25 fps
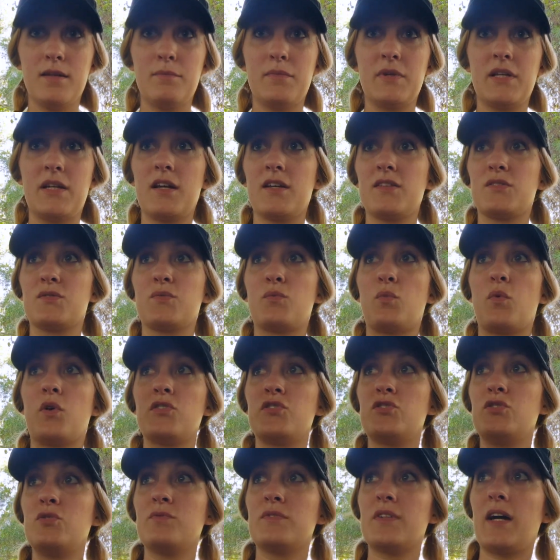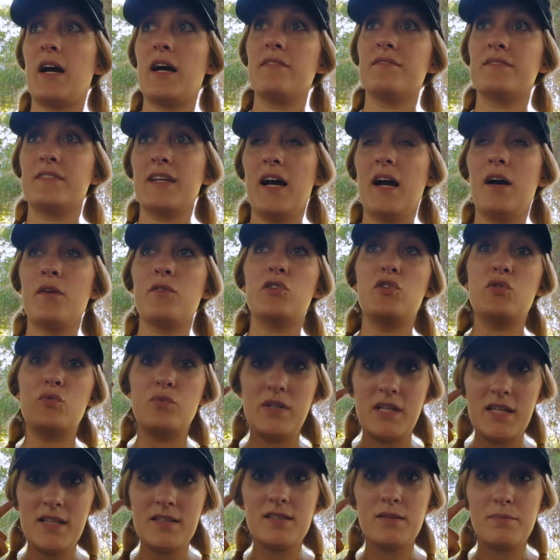Because once you dive down, you
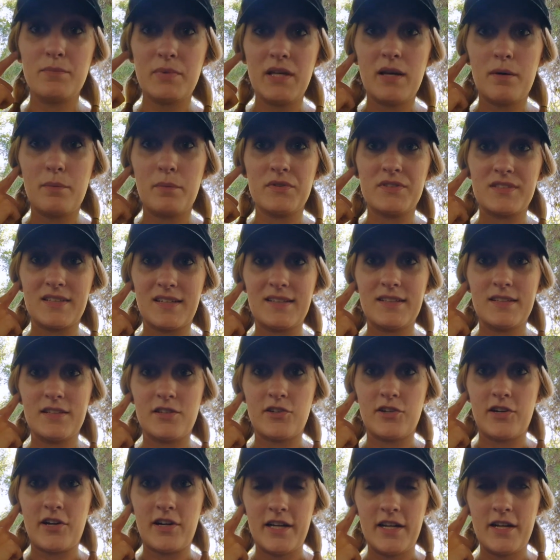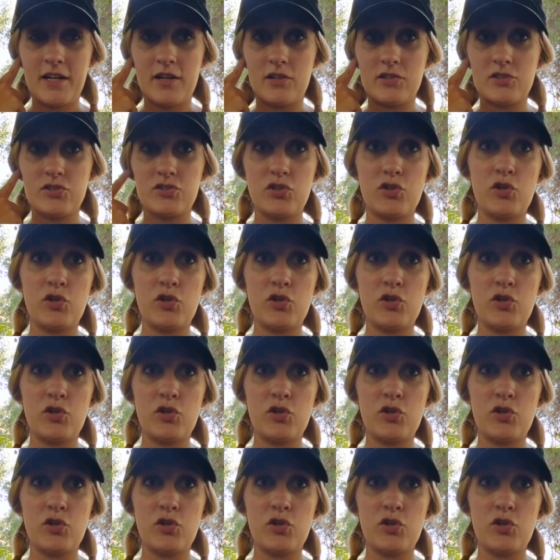need to be able to clear your ears.